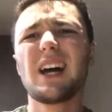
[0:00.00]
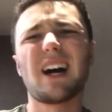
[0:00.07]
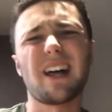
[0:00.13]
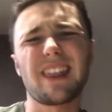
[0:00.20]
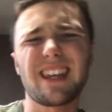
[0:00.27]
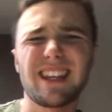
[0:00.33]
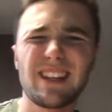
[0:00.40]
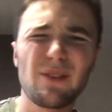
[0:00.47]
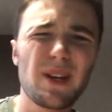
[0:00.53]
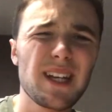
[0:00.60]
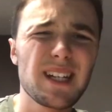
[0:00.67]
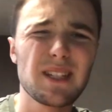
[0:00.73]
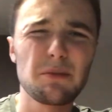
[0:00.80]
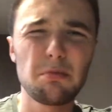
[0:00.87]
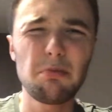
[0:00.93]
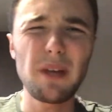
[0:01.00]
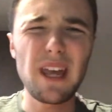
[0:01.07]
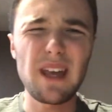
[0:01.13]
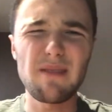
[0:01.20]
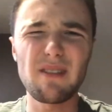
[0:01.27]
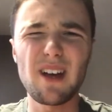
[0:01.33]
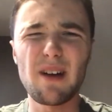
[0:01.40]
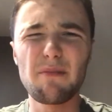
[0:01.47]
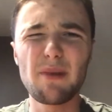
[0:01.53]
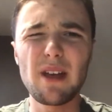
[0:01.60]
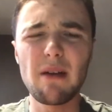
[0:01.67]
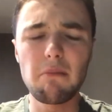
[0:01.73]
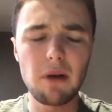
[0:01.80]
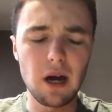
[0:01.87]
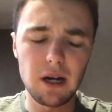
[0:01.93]
I think the wing's a
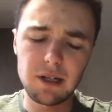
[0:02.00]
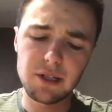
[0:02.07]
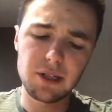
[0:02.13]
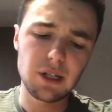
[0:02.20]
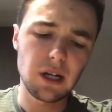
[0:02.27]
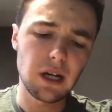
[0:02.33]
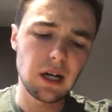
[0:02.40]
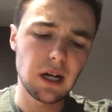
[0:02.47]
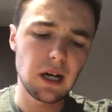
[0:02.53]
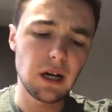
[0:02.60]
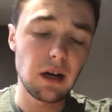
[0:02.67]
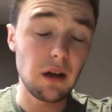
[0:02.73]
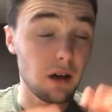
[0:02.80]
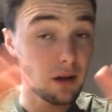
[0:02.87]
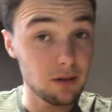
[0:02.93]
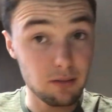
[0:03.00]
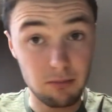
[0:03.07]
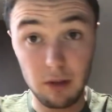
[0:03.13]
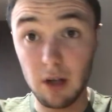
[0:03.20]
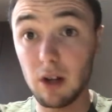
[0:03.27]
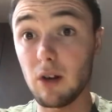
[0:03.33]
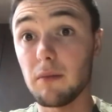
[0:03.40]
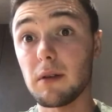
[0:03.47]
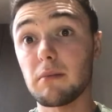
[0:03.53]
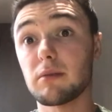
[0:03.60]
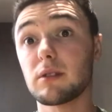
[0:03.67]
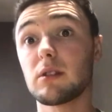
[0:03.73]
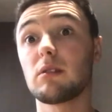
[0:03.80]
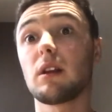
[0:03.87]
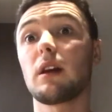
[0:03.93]
bit much. A lot of people
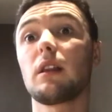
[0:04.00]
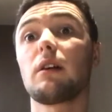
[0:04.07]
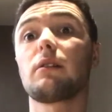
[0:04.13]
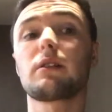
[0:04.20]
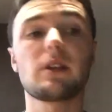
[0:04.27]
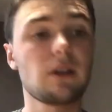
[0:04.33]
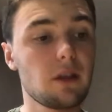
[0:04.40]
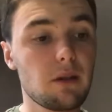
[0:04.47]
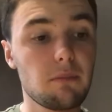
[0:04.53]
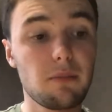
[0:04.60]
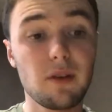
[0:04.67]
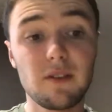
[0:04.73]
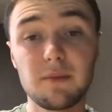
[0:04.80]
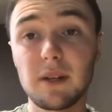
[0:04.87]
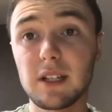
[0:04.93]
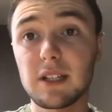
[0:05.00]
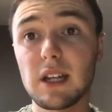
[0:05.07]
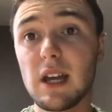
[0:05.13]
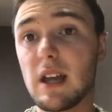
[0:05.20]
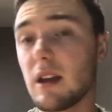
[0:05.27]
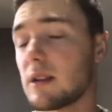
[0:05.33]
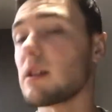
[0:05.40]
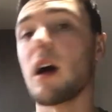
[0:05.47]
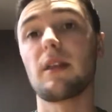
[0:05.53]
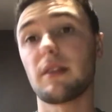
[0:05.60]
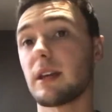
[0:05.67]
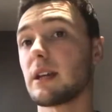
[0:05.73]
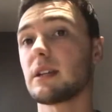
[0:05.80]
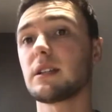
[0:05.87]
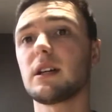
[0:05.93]
do like the Huracan and the Performante, and I
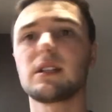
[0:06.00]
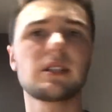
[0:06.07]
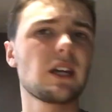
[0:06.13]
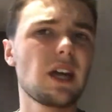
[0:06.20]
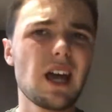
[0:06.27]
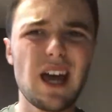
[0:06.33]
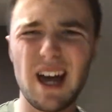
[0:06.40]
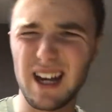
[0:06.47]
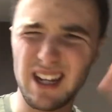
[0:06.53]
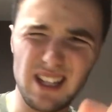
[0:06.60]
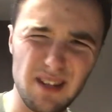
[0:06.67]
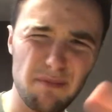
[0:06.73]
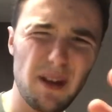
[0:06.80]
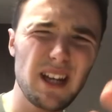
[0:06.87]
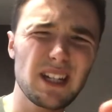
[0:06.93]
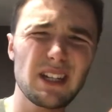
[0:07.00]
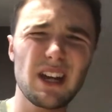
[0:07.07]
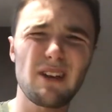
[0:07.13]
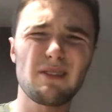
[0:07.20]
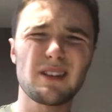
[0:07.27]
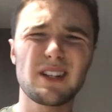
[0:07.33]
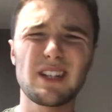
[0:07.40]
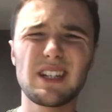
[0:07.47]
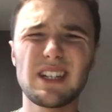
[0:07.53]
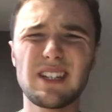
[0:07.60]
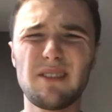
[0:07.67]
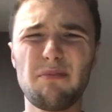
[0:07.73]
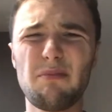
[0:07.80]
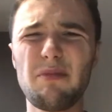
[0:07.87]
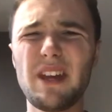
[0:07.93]
think it does. I think the base Huracan
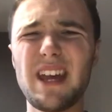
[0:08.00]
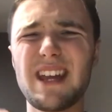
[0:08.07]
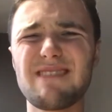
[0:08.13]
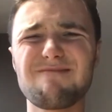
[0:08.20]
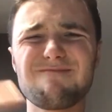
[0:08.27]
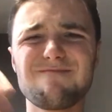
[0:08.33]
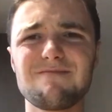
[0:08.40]
is a bit,